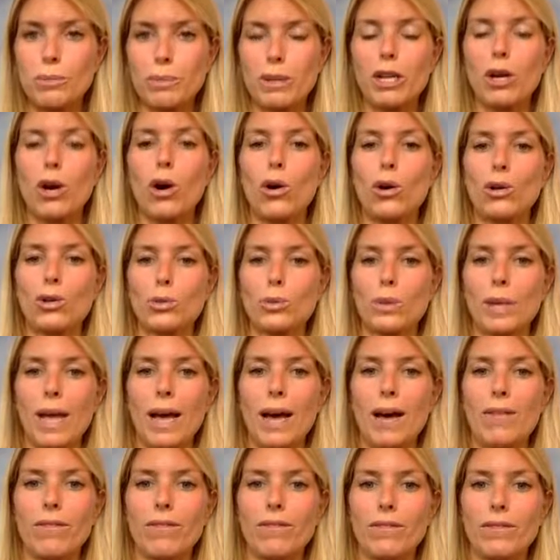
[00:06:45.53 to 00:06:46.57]
because we
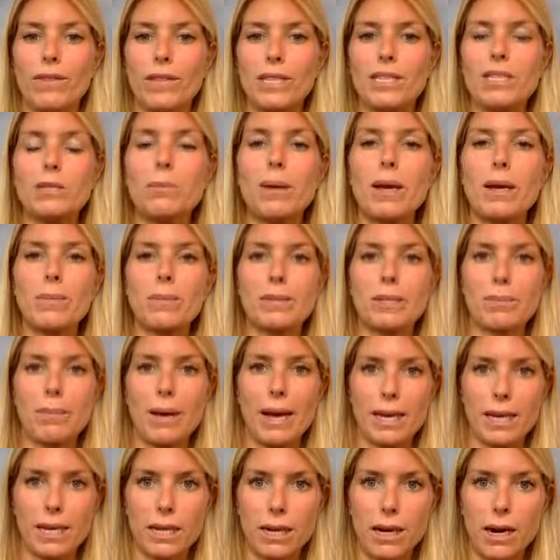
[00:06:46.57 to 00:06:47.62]
have these papers
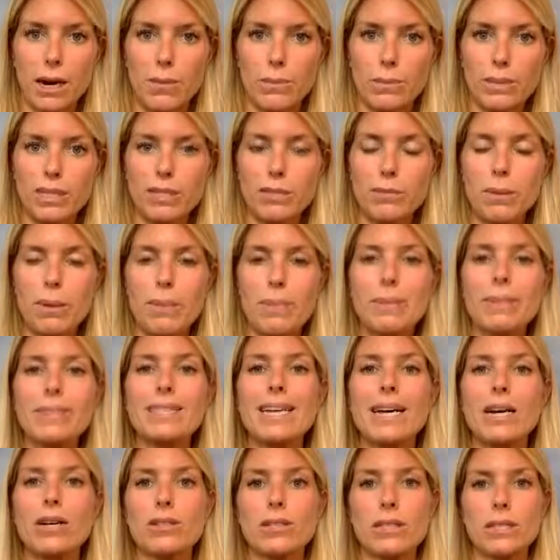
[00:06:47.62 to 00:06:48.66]
backing up. These paper
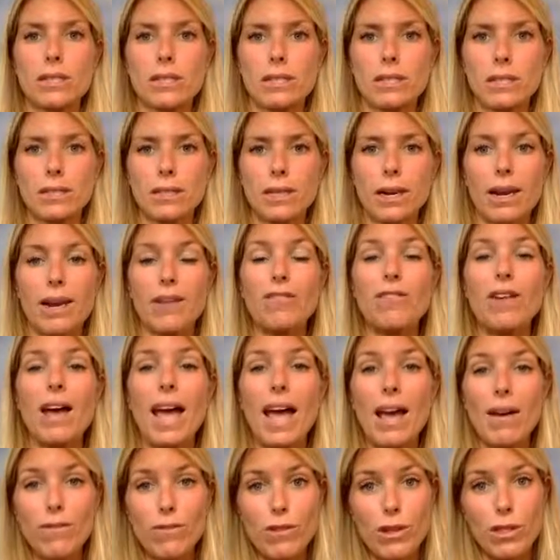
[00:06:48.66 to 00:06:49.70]
tells us that if
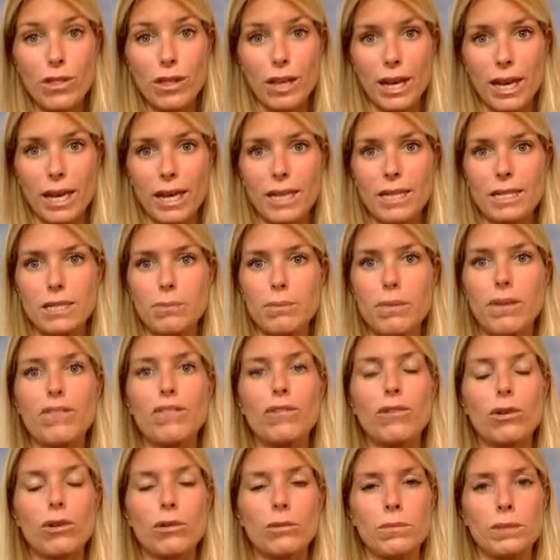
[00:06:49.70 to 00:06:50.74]
everything is
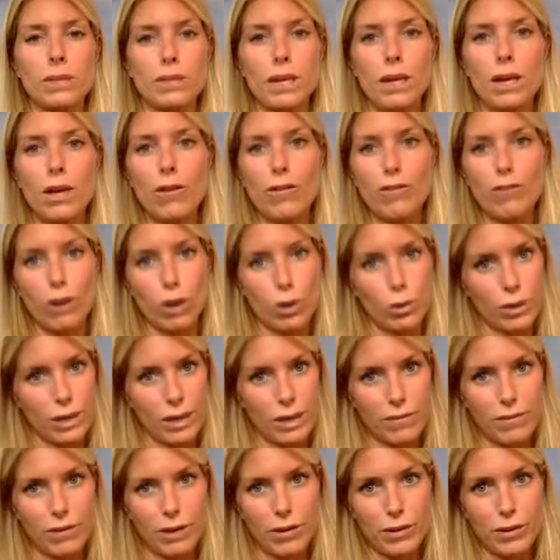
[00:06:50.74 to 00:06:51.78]
performed following
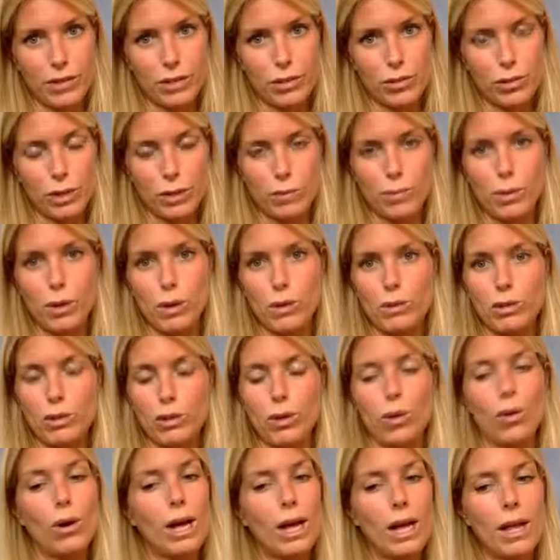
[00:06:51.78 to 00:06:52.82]
a very strict
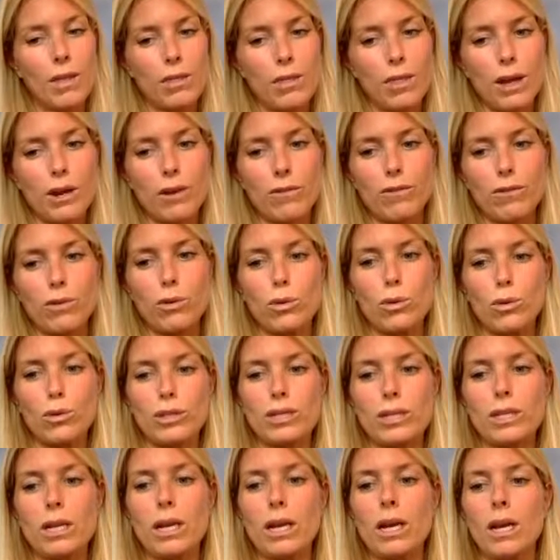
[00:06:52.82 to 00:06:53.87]
protocol, then of
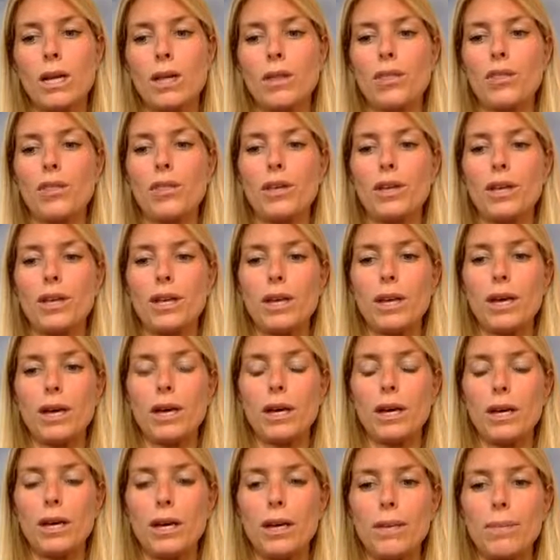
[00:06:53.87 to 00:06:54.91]
course the
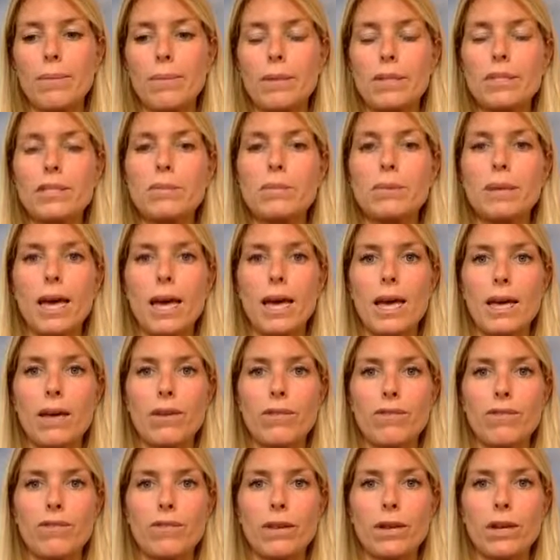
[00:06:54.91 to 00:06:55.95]
implants
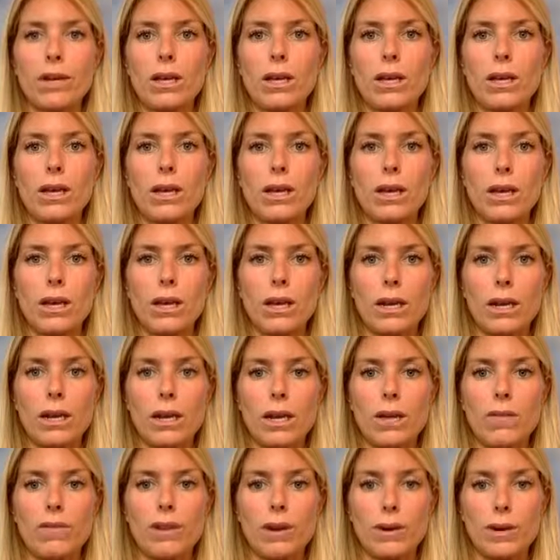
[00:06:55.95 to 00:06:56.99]
behave in
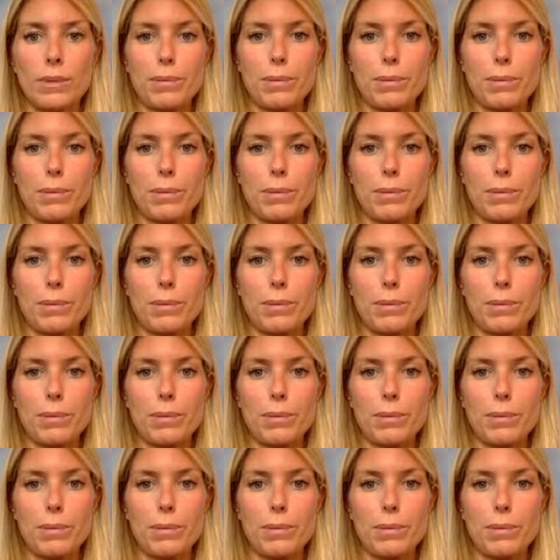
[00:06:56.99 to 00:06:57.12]
a very